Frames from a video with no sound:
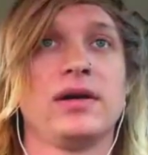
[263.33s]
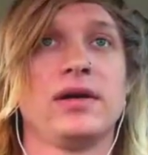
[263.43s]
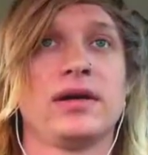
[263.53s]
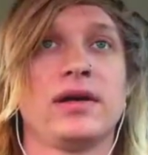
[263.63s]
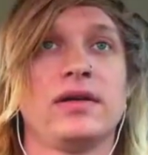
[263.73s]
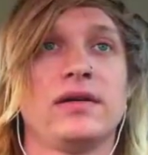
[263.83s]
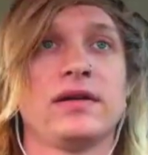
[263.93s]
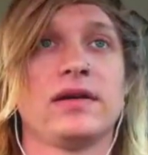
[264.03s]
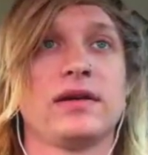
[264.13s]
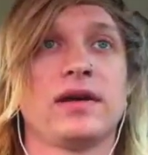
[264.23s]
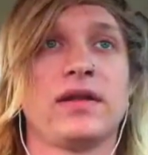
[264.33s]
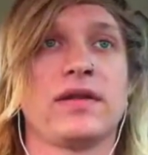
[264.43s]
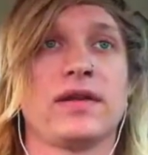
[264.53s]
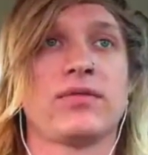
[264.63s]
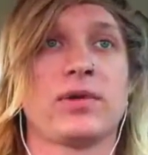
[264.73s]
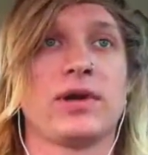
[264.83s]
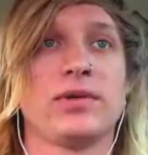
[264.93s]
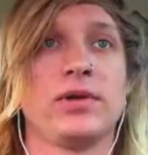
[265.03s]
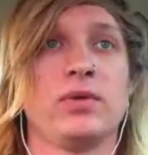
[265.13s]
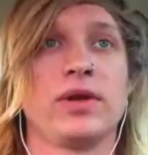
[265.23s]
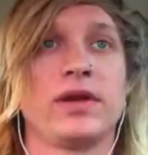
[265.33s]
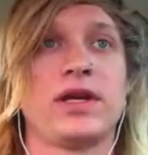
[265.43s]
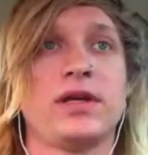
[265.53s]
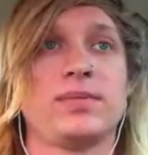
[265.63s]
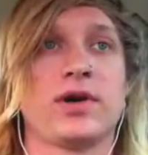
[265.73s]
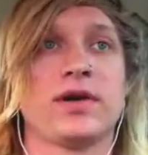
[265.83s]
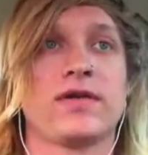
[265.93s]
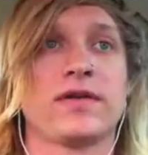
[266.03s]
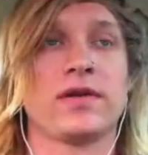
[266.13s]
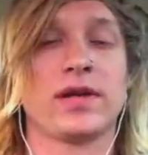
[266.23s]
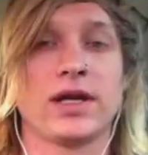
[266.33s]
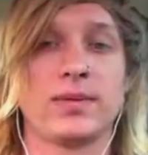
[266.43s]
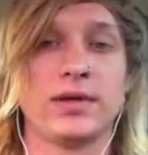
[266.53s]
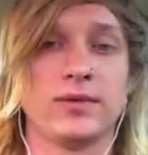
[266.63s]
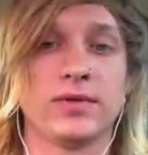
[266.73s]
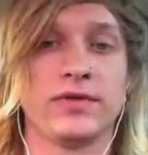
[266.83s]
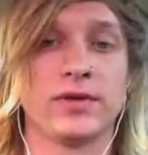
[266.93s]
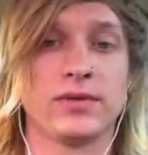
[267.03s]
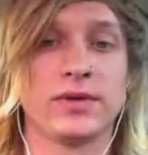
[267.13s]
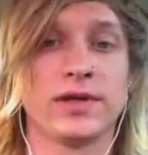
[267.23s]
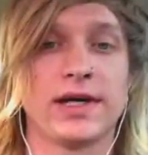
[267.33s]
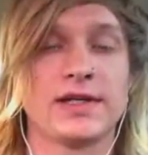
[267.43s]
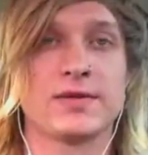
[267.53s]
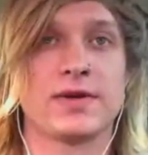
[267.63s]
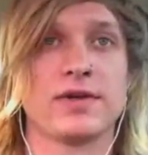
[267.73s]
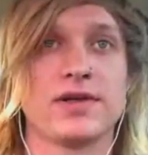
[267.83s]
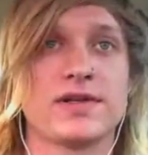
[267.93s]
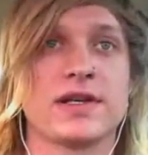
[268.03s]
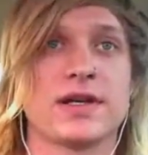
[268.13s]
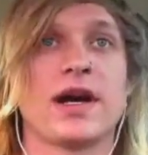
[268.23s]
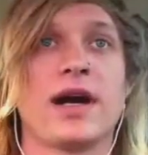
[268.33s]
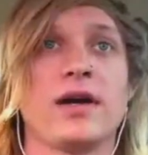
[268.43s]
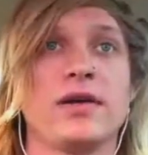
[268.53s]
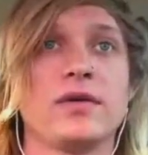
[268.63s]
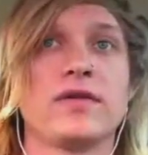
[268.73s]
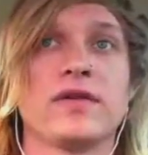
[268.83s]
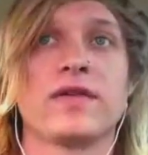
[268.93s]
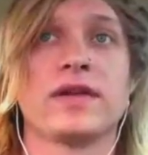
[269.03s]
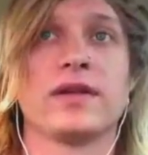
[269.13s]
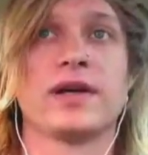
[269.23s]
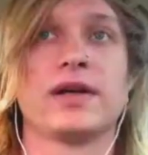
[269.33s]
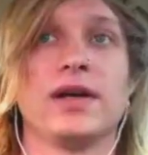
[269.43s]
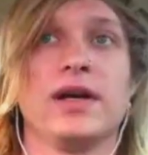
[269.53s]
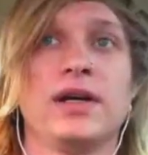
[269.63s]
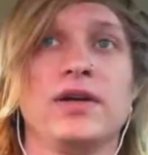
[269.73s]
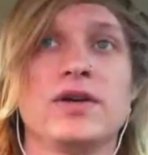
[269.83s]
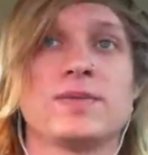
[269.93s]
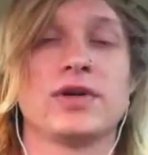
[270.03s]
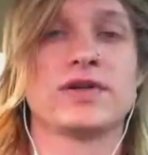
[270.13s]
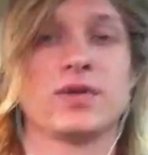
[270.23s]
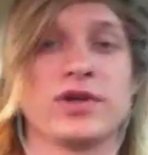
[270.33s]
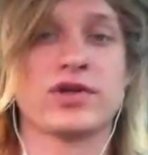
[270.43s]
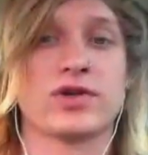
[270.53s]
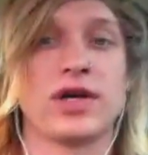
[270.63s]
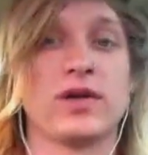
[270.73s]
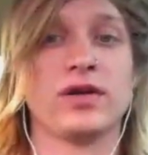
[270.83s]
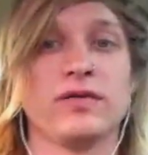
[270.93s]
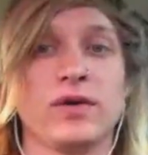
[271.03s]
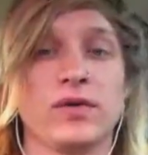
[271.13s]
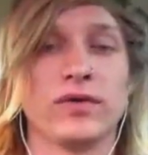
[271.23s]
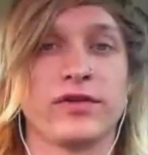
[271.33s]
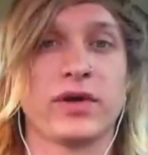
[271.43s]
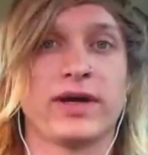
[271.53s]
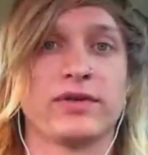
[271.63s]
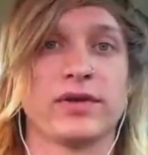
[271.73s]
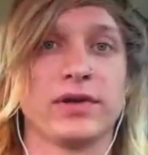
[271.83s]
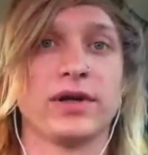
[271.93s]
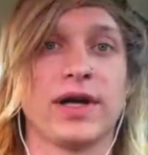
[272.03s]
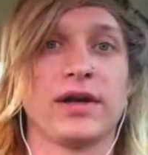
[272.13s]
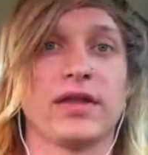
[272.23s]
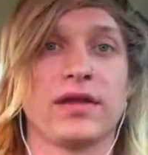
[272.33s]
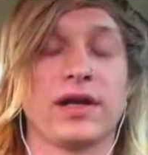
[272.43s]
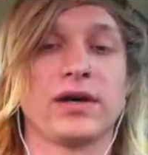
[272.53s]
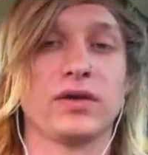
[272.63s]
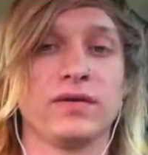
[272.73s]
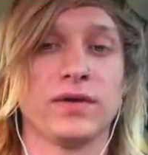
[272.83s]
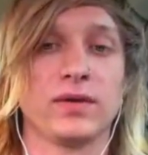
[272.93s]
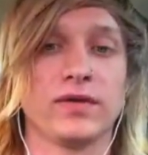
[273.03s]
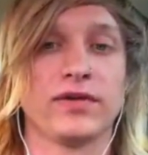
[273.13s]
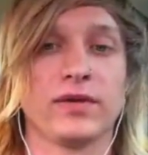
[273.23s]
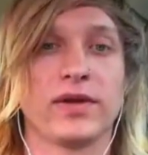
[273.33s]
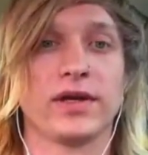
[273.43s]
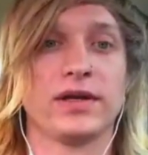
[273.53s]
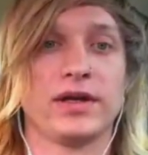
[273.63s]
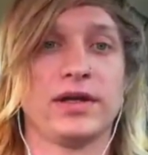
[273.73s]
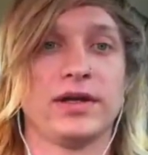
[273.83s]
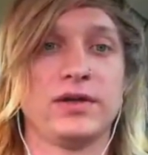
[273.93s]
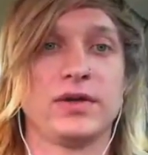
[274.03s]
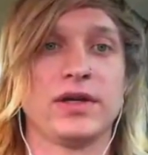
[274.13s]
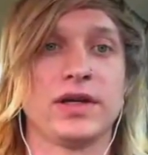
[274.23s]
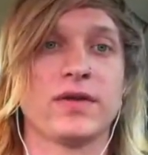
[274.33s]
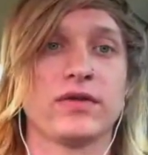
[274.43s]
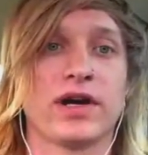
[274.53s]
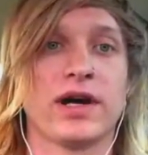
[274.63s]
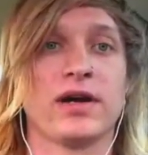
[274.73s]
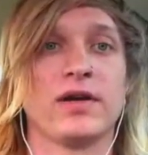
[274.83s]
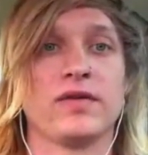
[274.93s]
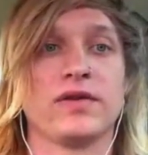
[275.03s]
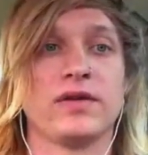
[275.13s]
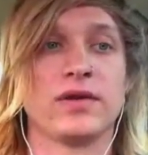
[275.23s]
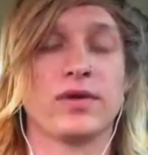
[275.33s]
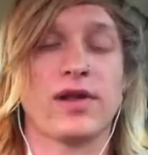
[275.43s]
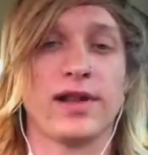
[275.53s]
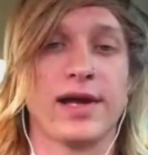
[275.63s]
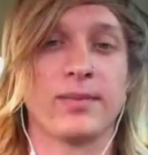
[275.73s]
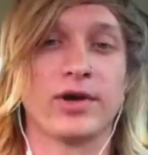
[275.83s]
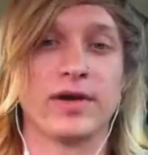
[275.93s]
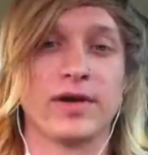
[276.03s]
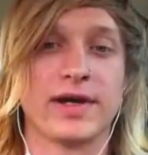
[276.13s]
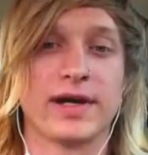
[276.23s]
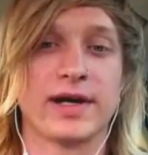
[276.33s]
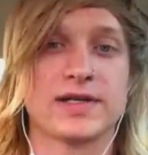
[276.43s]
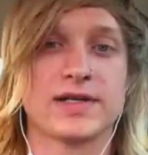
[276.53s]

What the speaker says: And I think that's probably one of the key parts that a lot of people don't realize whenever they're singing higher notes, is that like you're just putting so much strain on your vocal, so you have to learn how to thin out your vocal so that you can hit those higher notes and you don't clamp and all that kind of stuff.